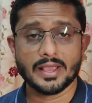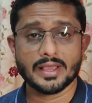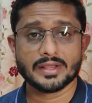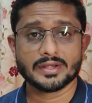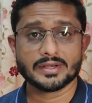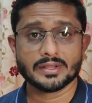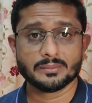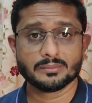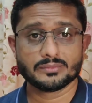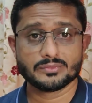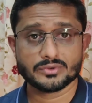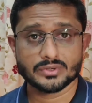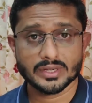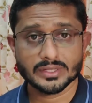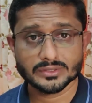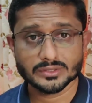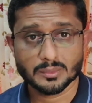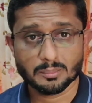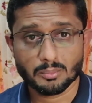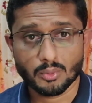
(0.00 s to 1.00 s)
and I'm
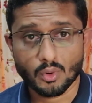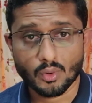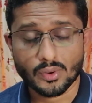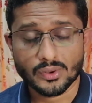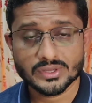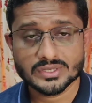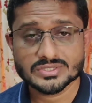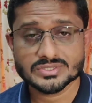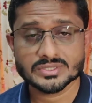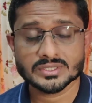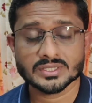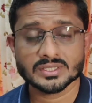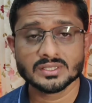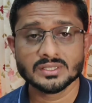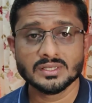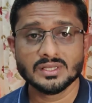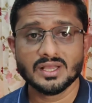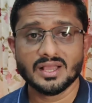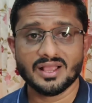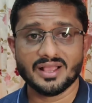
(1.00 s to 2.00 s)
drink the poison,
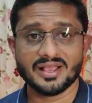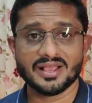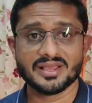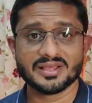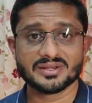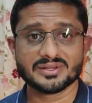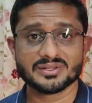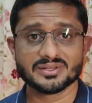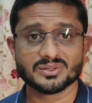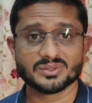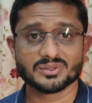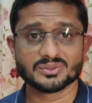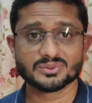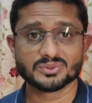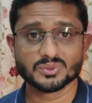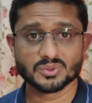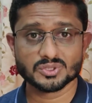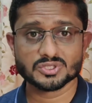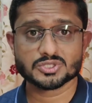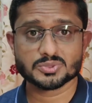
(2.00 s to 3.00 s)
and
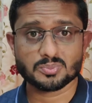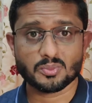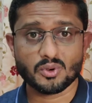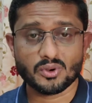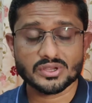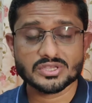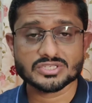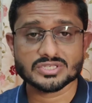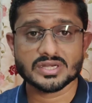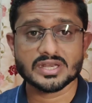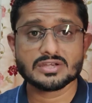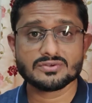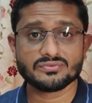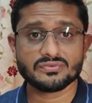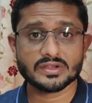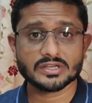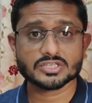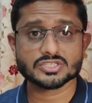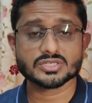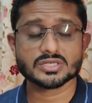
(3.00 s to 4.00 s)
those poison
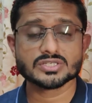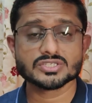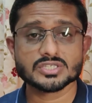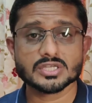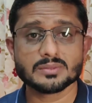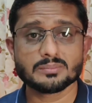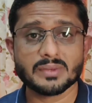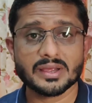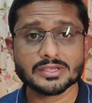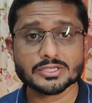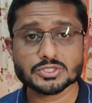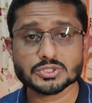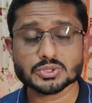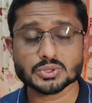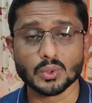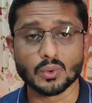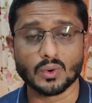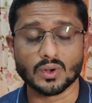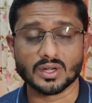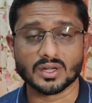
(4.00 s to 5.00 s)
infections in my
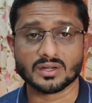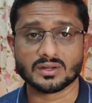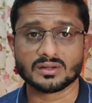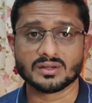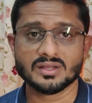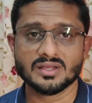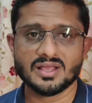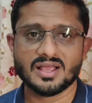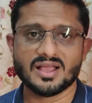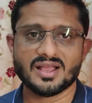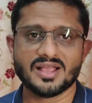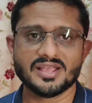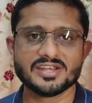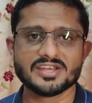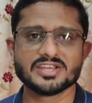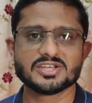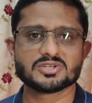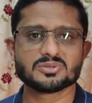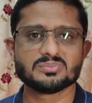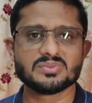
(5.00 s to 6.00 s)
soul, I
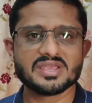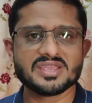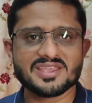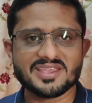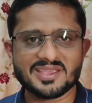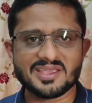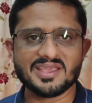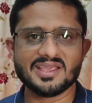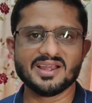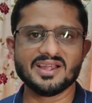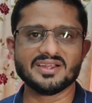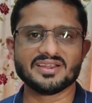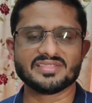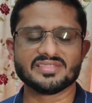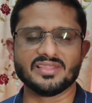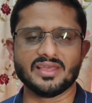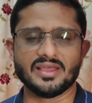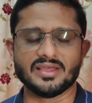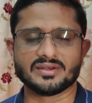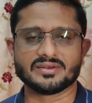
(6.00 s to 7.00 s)
need to be healed
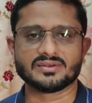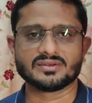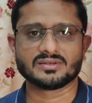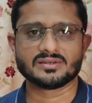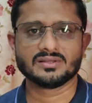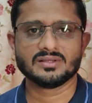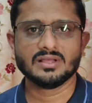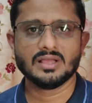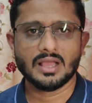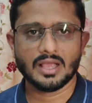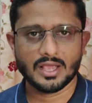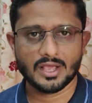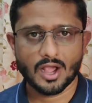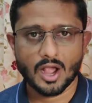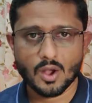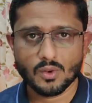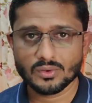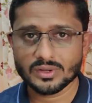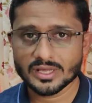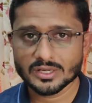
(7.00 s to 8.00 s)
in that.
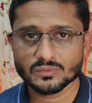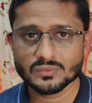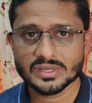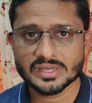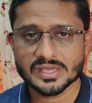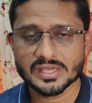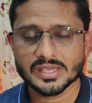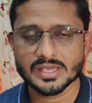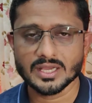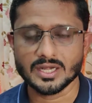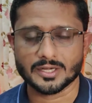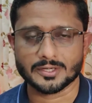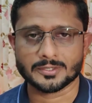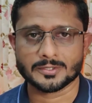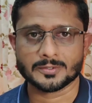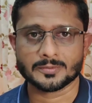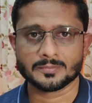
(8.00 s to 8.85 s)
How can we heal?